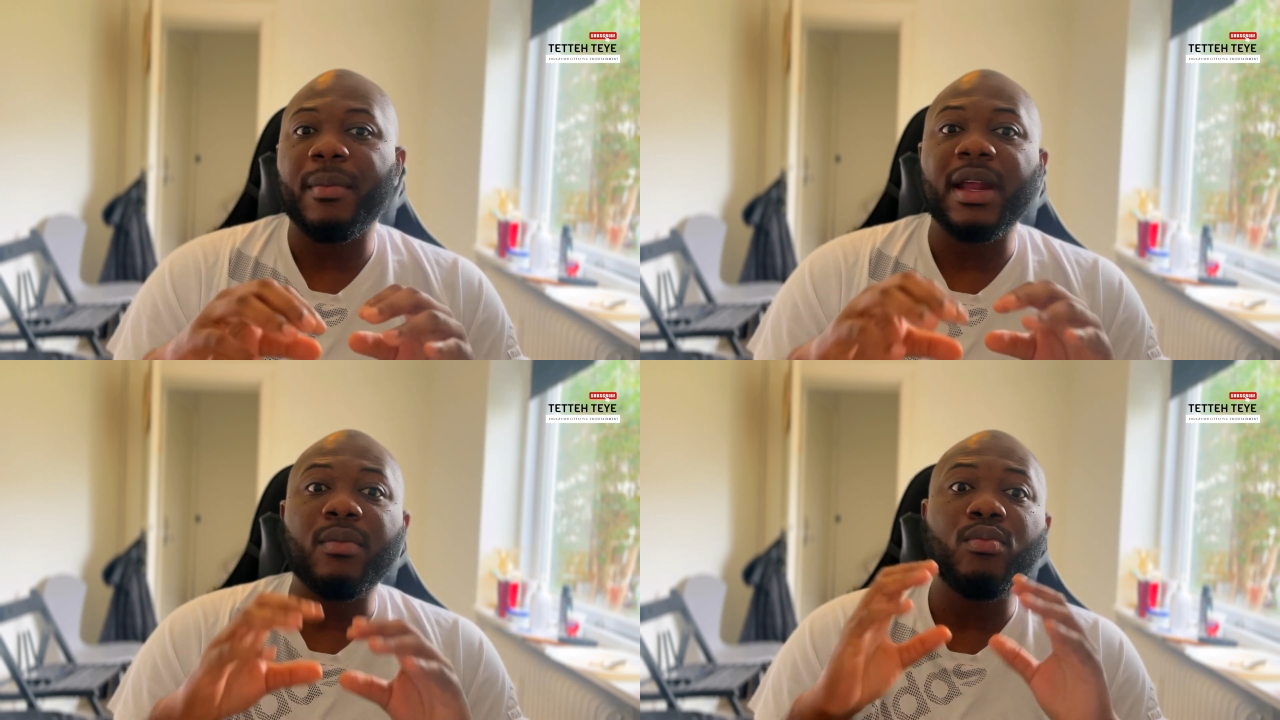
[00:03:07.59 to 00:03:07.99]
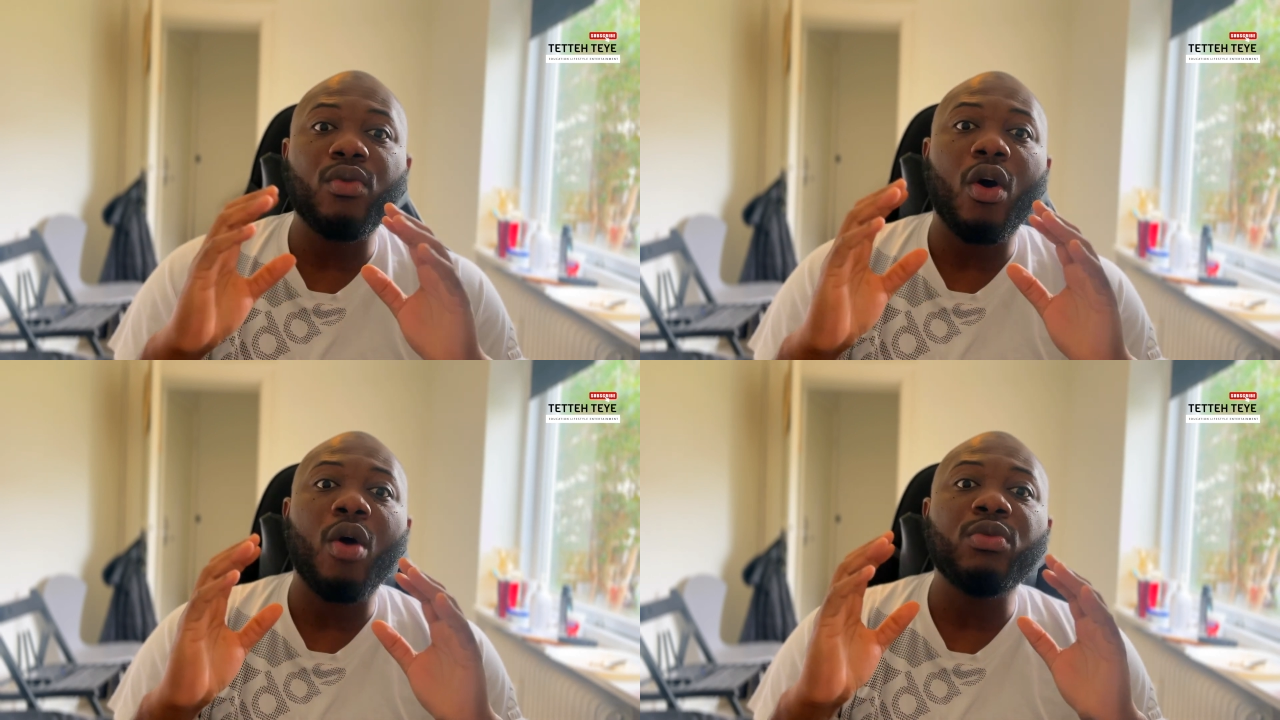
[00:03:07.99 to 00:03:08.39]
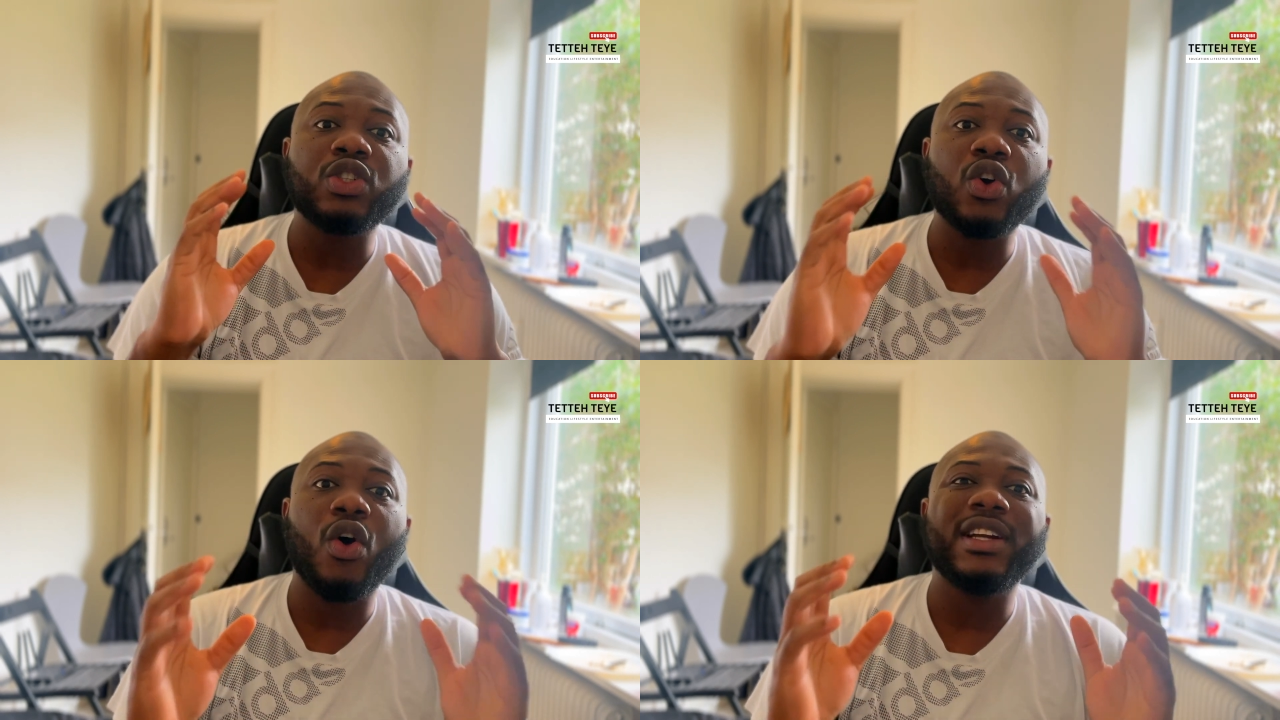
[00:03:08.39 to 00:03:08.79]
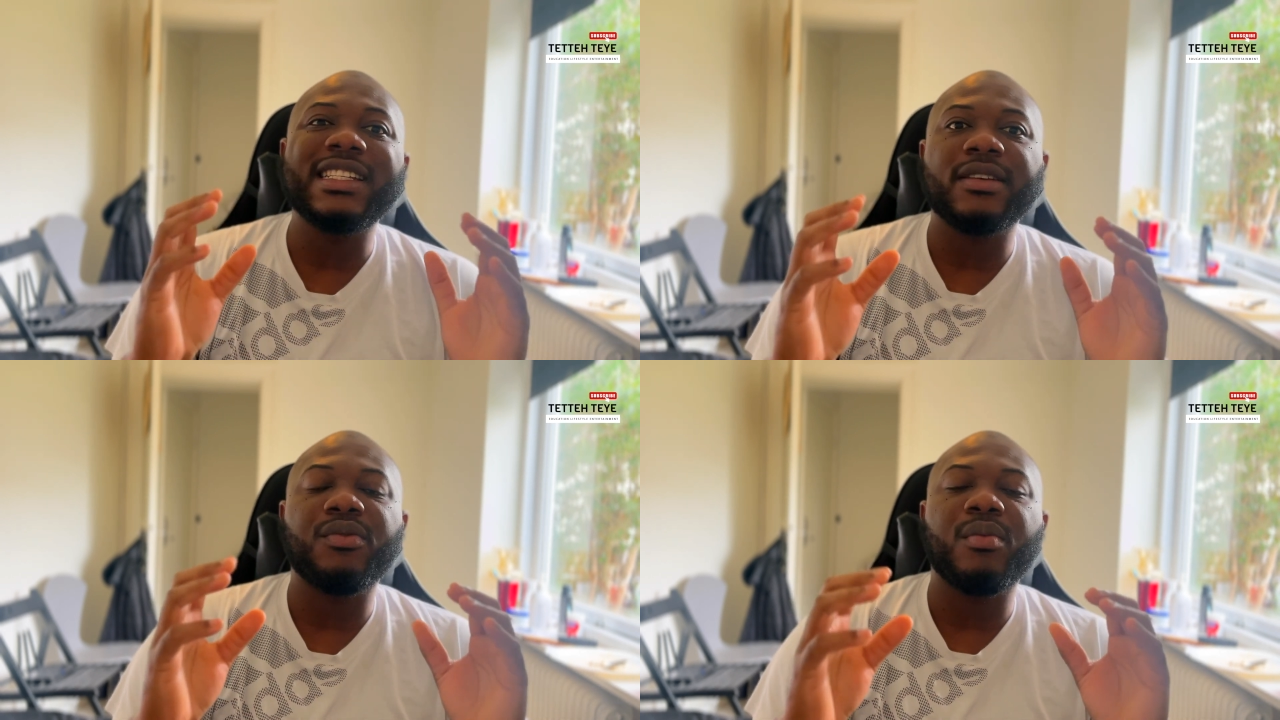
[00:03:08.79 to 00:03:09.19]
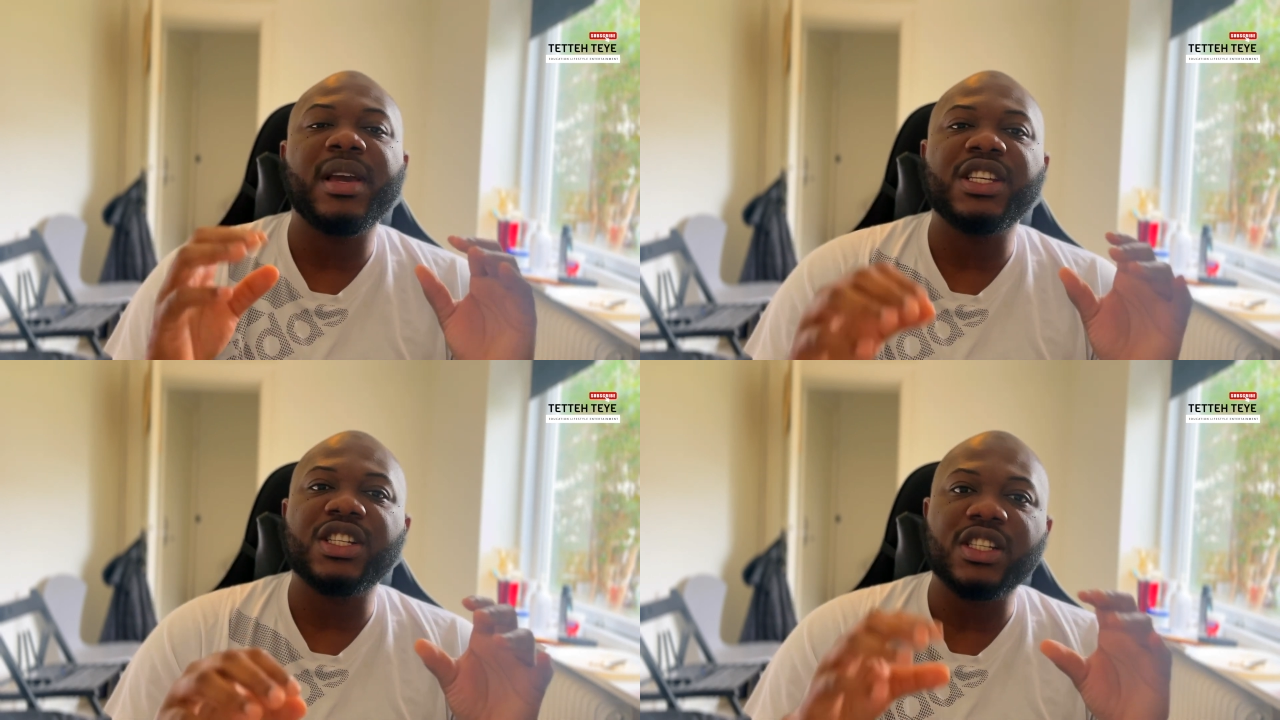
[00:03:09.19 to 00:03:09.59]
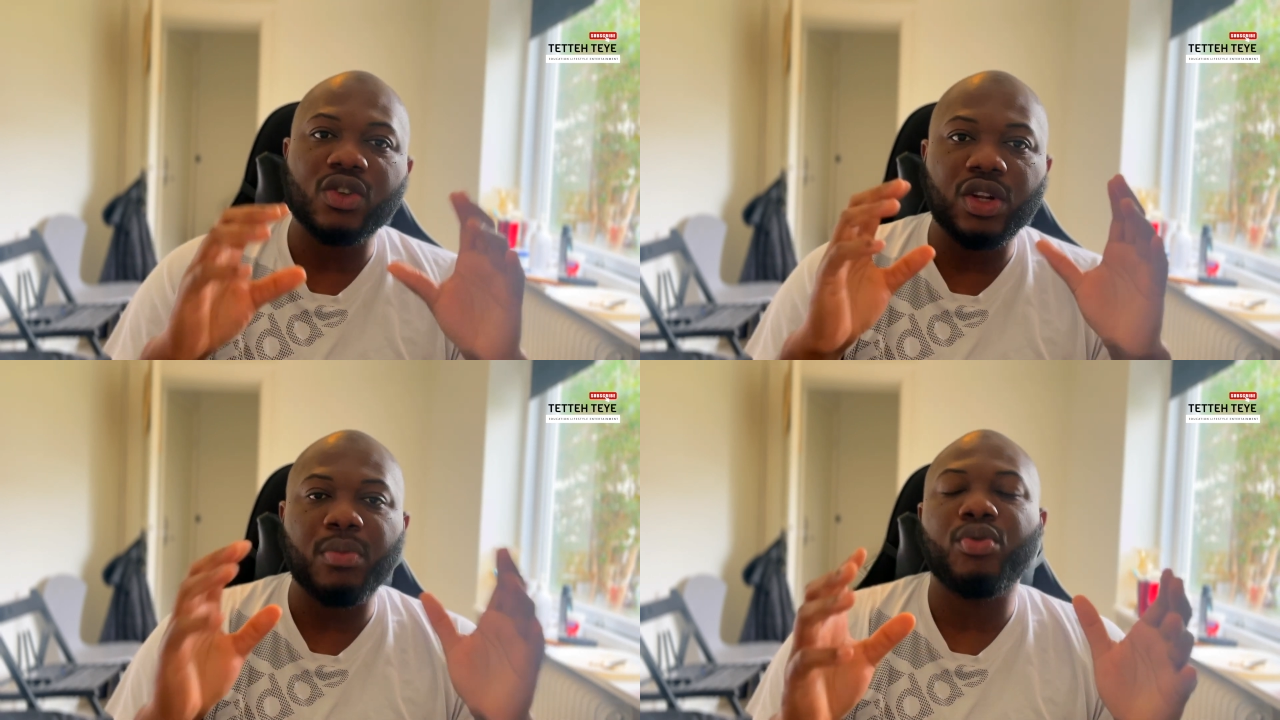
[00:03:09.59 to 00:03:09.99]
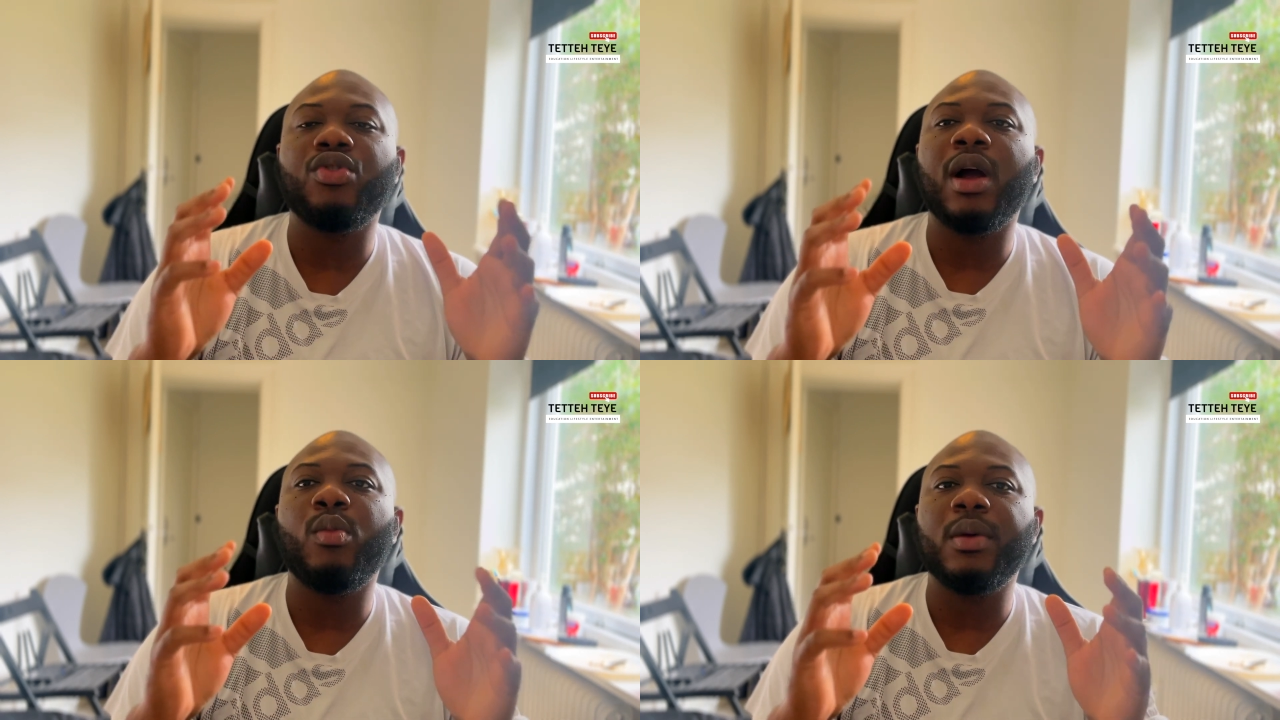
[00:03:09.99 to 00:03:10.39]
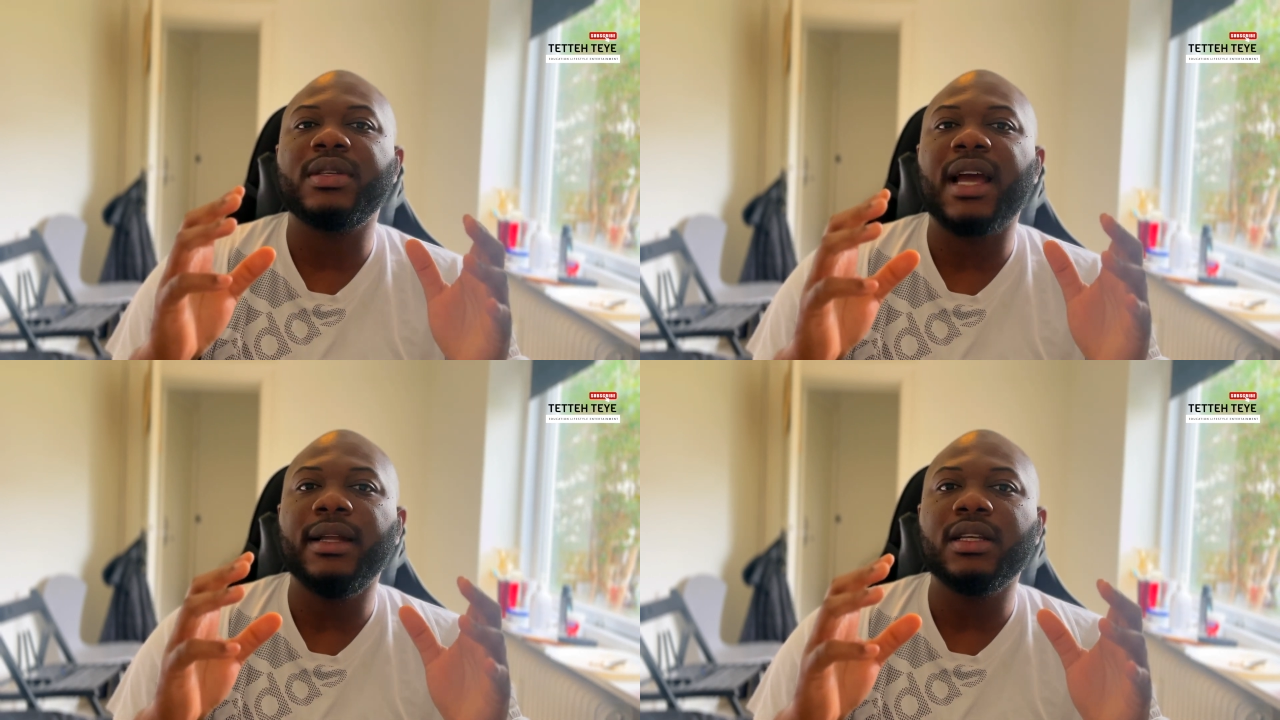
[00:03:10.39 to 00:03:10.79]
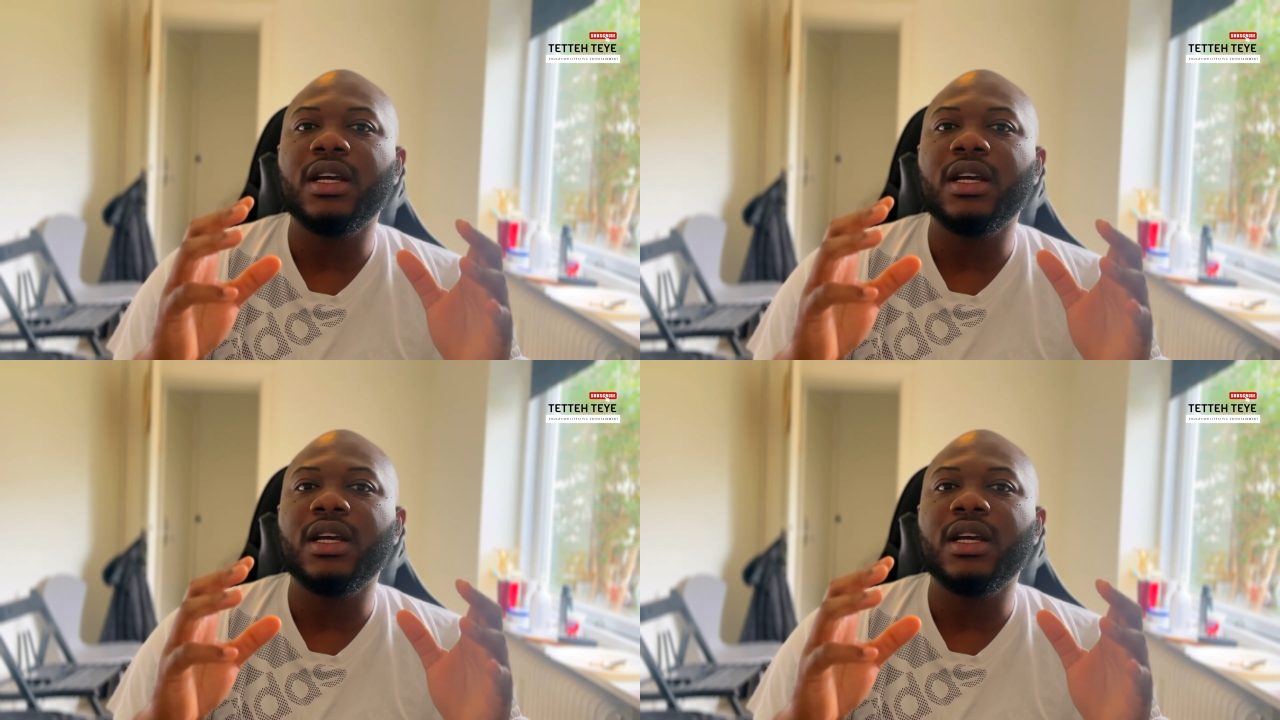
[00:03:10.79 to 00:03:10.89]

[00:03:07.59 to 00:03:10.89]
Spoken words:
and almost all this information is on the program website.